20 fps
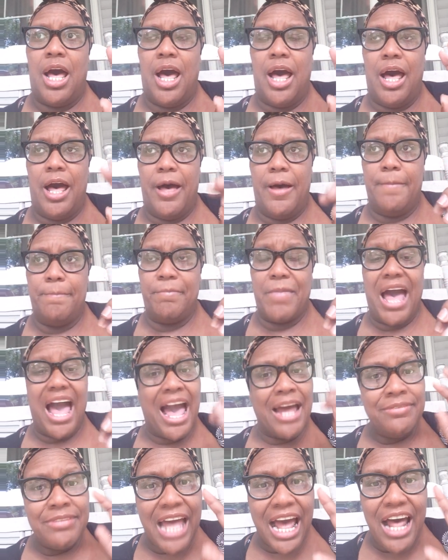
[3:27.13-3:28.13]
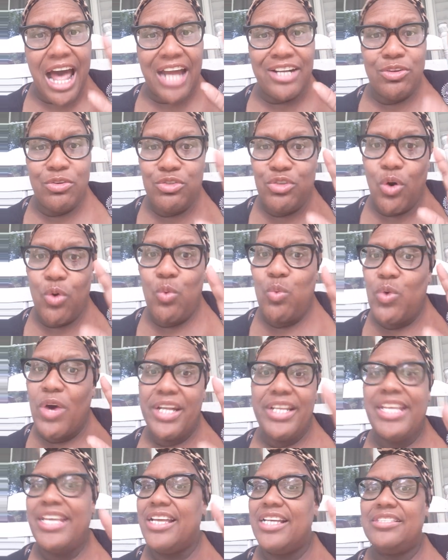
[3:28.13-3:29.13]
Um, i not, I don't know
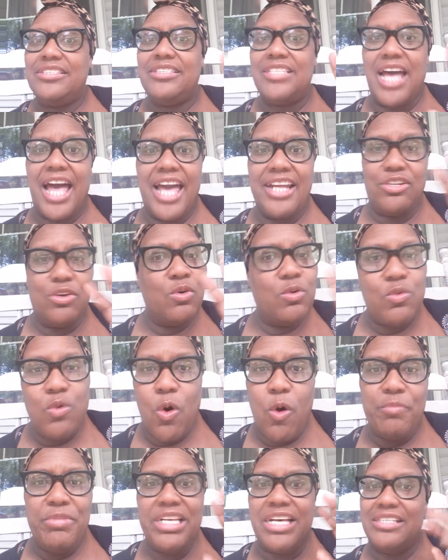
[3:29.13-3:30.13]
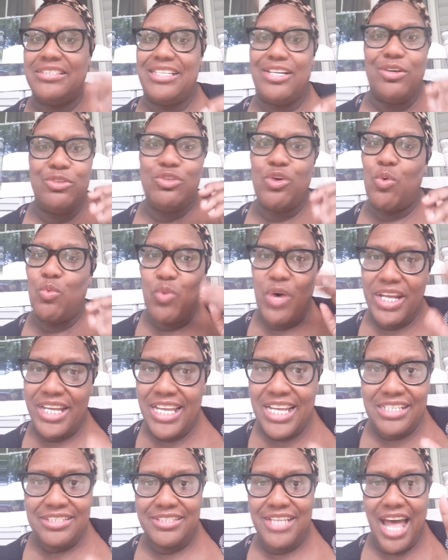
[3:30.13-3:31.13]
what his diet, don't quote me because I don't know what
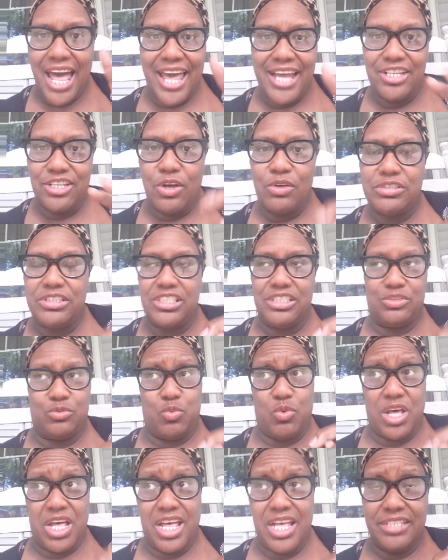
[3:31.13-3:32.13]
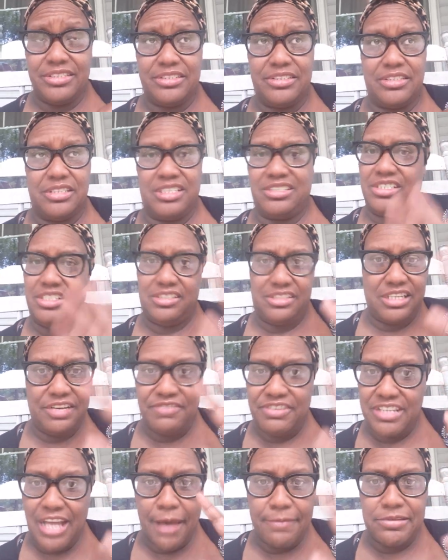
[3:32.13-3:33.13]
his diagnosis was because there's
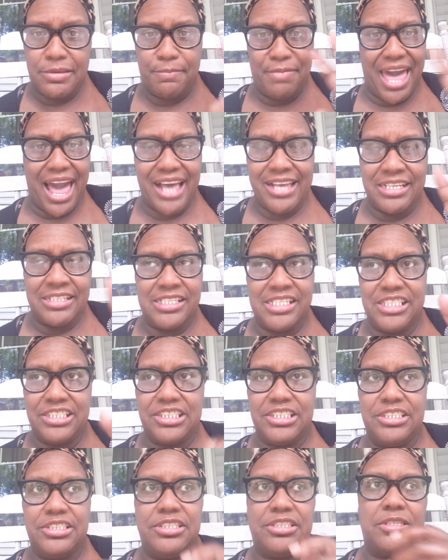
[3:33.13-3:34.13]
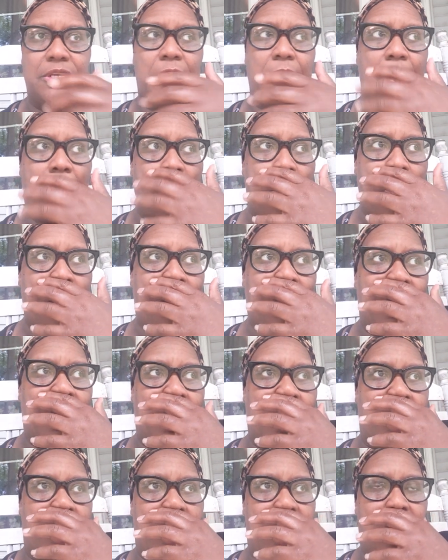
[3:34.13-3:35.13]
different types of back conditions.
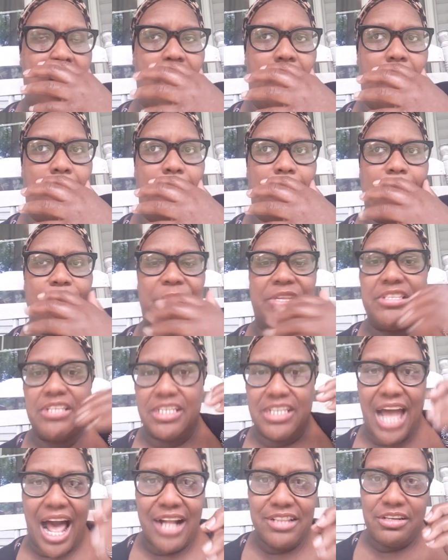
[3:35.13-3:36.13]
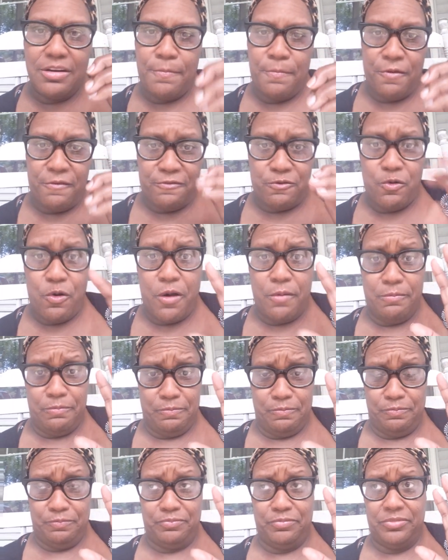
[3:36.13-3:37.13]
Um, but the doctor performed,
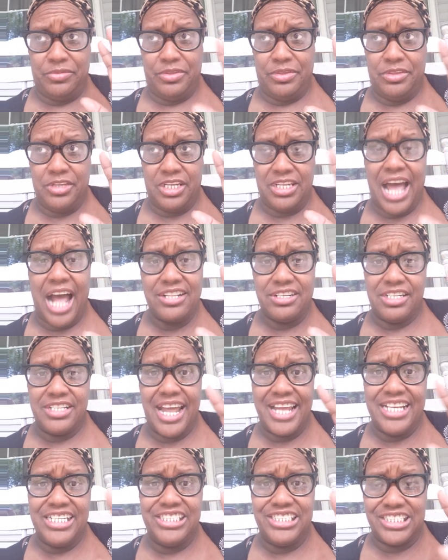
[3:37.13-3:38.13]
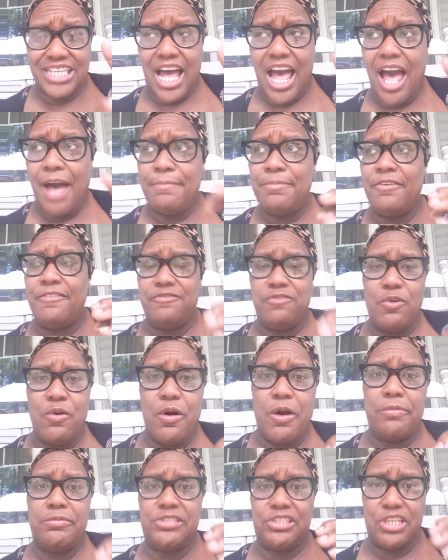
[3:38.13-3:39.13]
the doctor that he shot
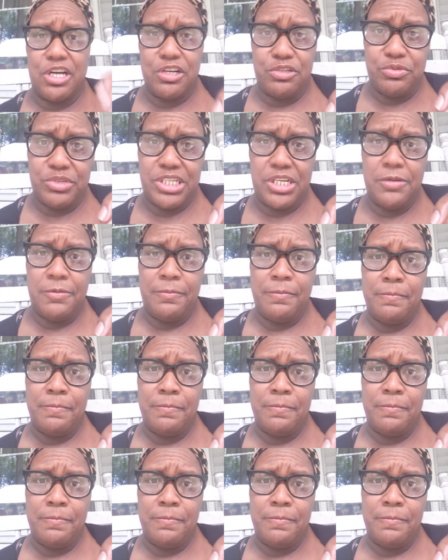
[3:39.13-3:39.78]
performed surgery